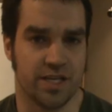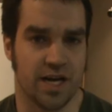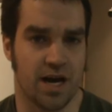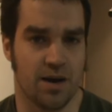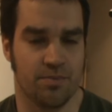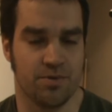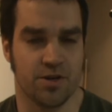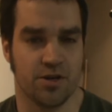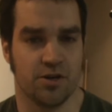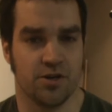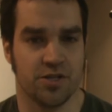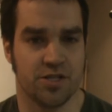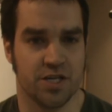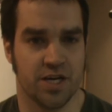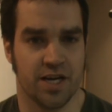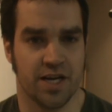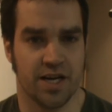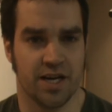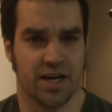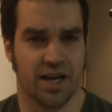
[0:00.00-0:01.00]
top of your
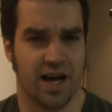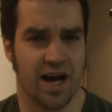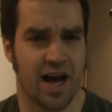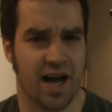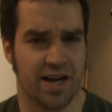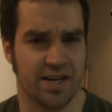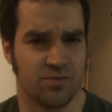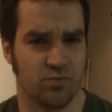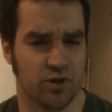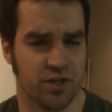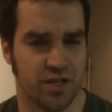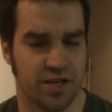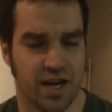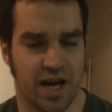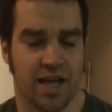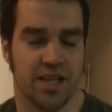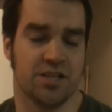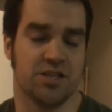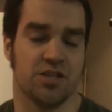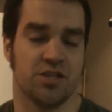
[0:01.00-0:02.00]
jig. I would
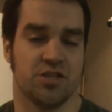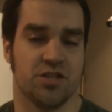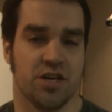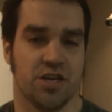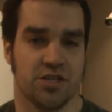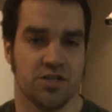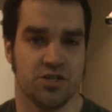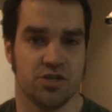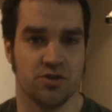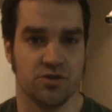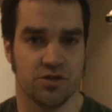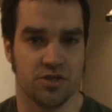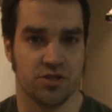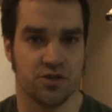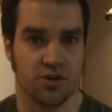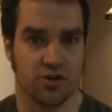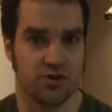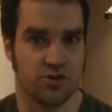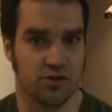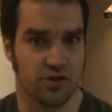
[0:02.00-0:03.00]
not suggest using
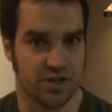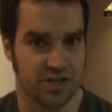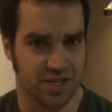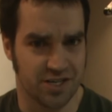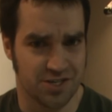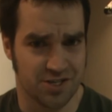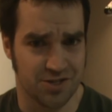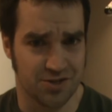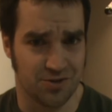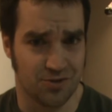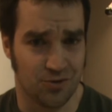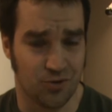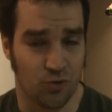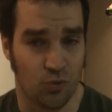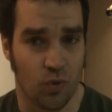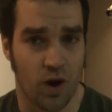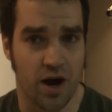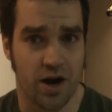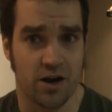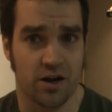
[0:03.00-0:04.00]
your
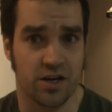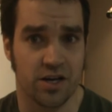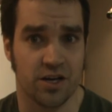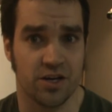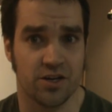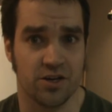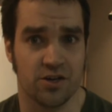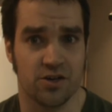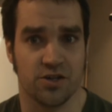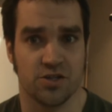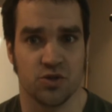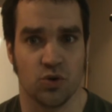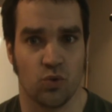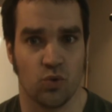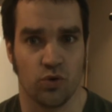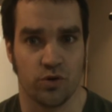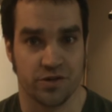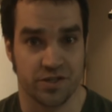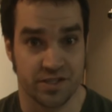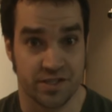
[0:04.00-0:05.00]
traditional wire cutters
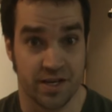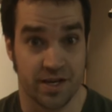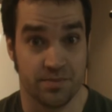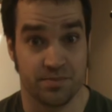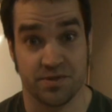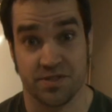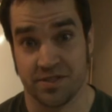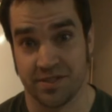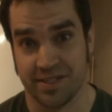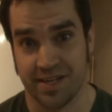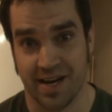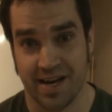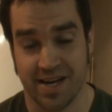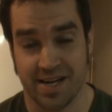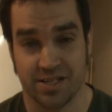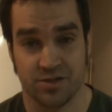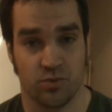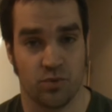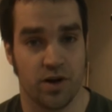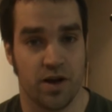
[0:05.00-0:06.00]
or snips,
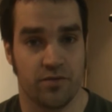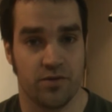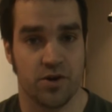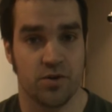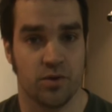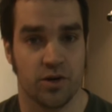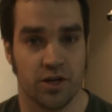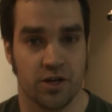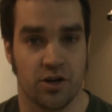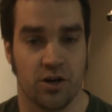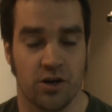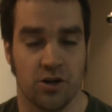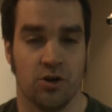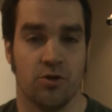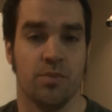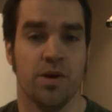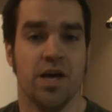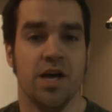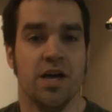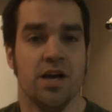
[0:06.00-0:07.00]
dikes, whatever you want to
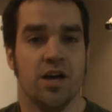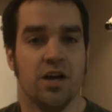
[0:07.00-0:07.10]
call them.